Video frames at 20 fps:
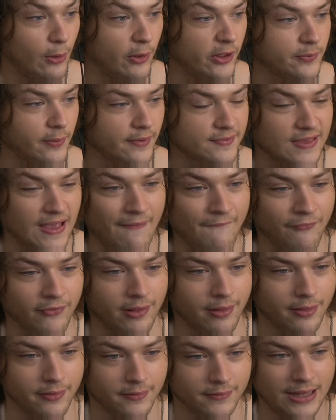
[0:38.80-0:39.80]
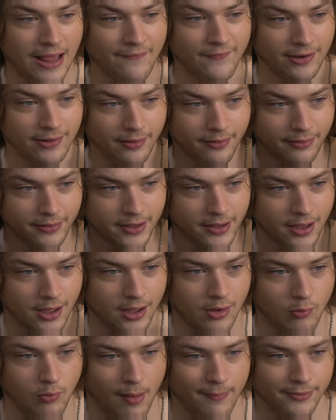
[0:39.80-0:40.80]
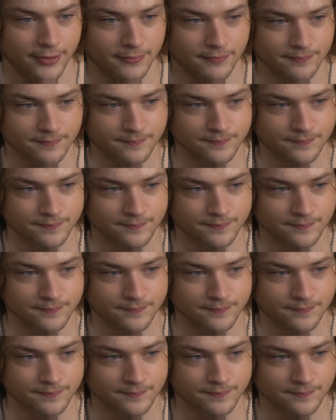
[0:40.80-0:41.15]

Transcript: was most definitely, definitely uh, Robin.